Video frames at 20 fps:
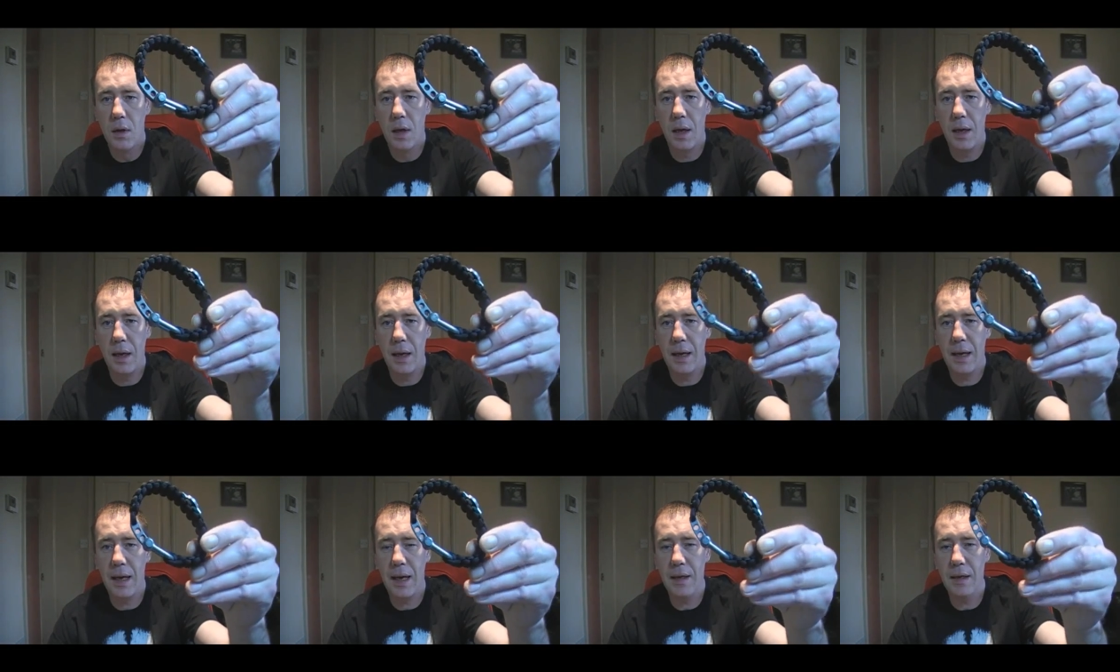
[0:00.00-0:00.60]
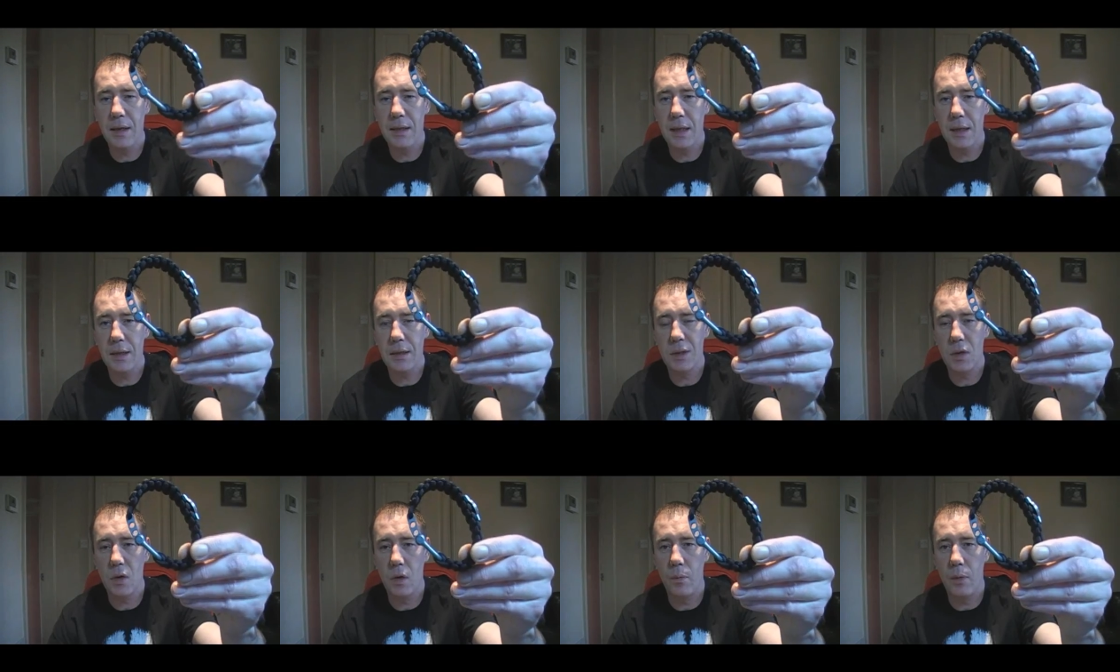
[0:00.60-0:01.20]
And it kind of
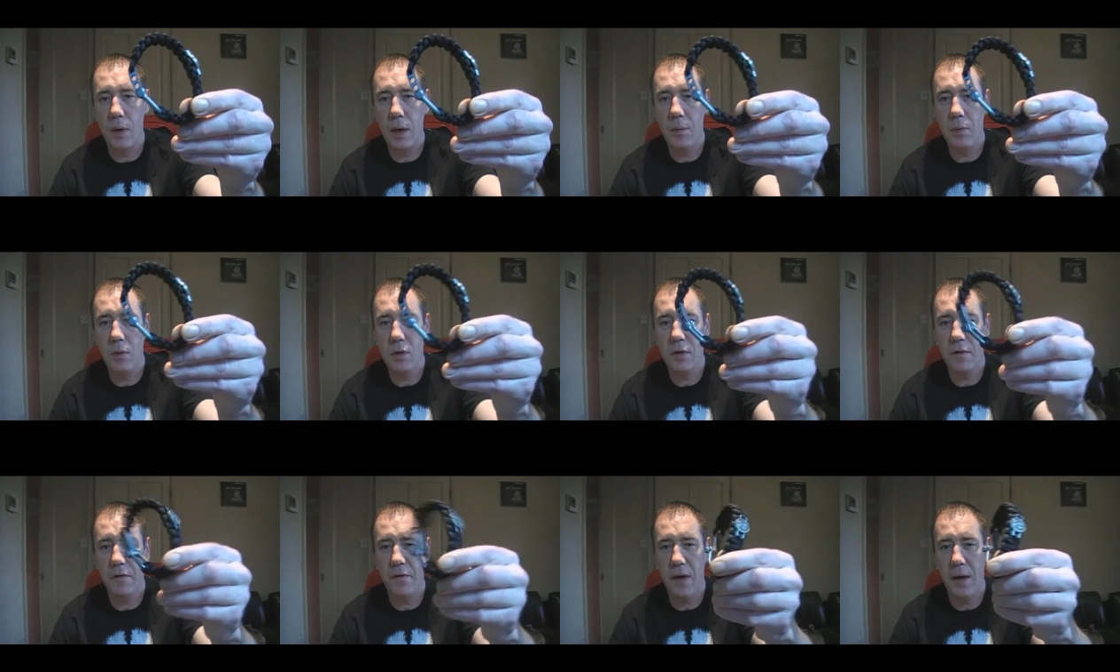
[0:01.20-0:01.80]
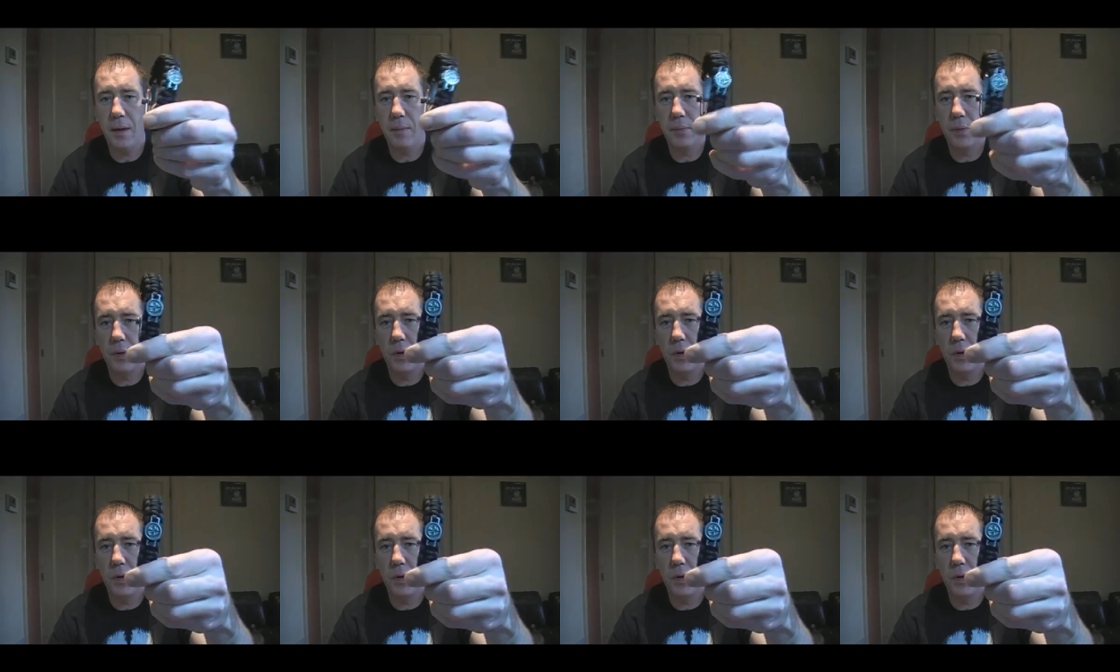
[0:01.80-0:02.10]
takes two people to fit.